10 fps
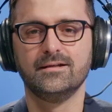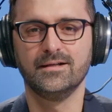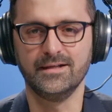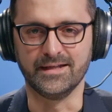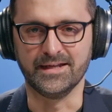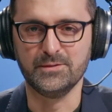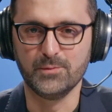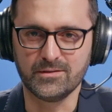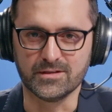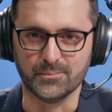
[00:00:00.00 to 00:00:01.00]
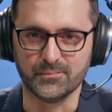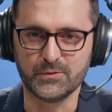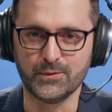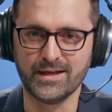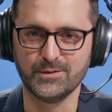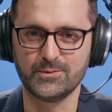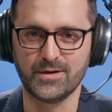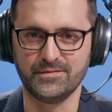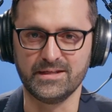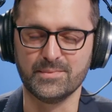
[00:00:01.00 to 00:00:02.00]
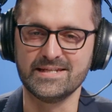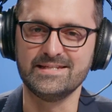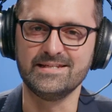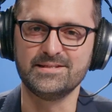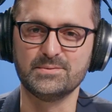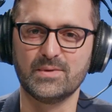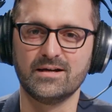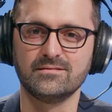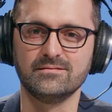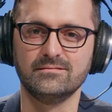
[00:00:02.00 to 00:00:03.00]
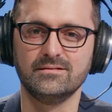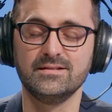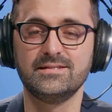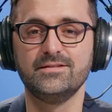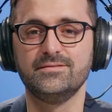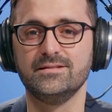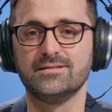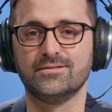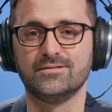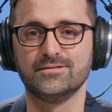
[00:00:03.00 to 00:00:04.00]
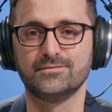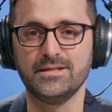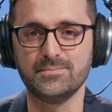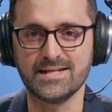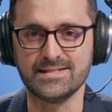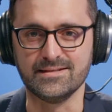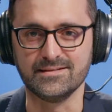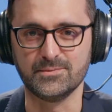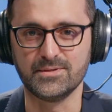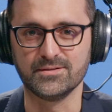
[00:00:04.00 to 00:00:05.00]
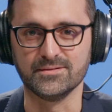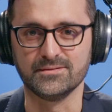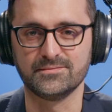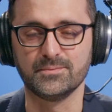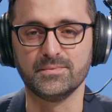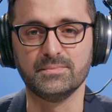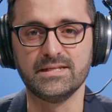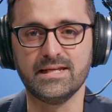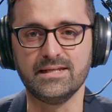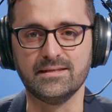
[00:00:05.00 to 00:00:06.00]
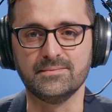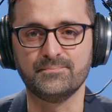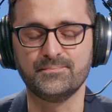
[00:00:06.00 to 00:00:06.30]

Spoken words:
Hi, and welcome to Ethnographic Imagination Basel, a series on reimagining the world from the mundane.